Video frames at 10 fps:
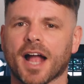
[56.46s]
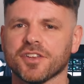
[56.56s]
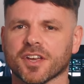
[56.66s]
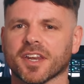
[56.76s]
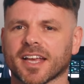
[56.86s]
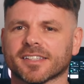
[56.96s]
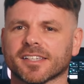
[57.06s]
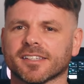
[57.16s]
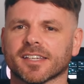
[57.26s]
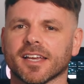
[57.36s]
And you're going to get
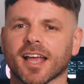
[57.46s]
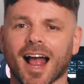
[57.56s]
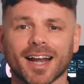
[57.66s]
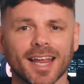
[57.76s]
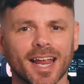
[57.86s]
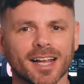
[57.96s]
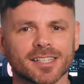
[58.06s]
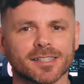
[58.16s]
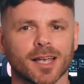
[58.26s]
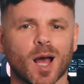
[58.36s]
to see and hear
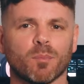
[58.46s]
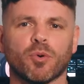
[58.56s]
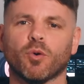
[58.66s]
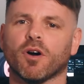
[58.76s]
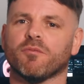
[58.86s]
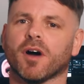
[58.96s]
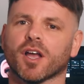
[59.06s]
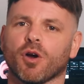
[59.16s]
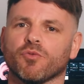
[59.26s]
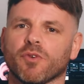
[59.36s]
a sample of
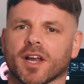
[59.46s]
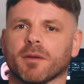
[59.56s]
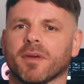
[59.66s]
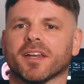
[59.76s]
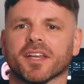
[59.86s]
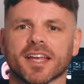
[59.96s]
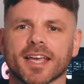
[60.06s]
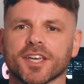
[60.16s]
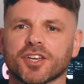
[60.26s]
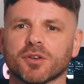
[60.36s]
my own recommended
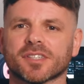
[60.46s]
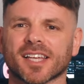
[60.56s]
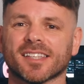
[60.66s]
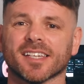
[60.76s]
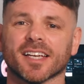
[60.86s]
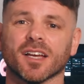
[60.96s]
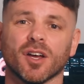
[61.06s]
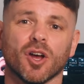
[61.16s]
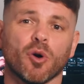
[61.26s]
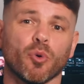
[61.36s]
E Q setting,
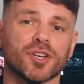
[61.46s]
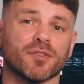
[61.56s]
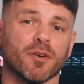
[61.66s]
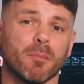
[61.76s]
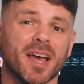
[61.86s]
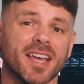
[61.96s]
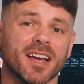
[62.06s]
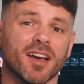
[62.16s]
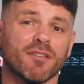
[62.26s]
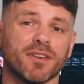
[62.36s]
which for me
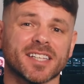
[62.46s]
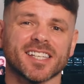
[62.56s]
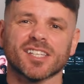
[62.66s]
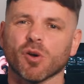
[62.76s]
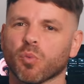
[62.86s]
fixes